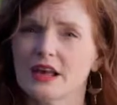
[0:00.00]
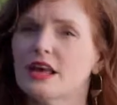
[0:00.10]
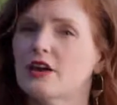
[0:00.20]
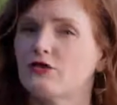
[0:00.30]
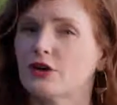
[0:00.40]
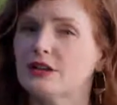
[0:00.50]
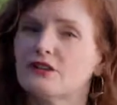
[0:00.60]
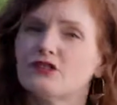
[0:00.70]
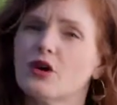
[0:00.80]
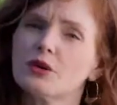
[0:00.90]
If rents
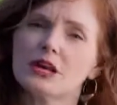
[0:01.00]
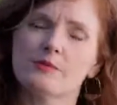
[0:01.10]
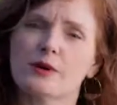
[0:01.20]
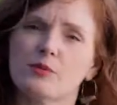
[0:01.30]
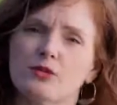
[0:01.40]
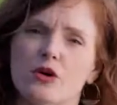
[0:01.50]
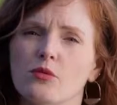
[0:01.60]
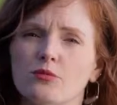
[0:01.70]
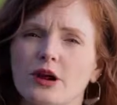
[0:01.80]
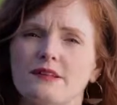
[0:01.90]
don't keep up with home
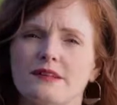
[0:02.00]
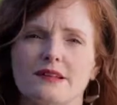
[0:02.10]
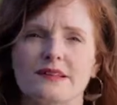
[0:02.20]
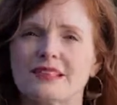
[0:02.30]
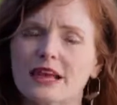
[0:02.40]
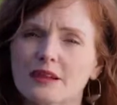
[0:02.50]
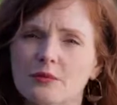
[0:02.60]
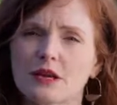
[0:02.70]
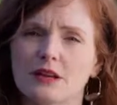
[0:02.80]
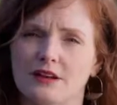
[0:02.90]
prices, that can
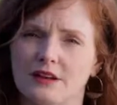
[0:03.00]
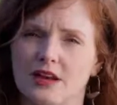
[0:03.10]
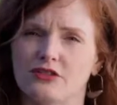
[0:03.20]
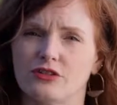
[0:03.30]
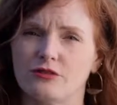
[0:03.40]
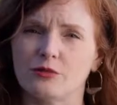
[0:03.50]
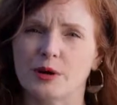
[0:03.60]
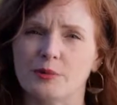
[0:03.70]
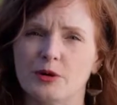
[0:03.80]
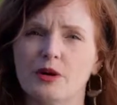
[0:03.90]
be an indication of a
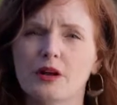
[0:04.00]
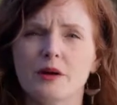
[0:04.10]
bubble.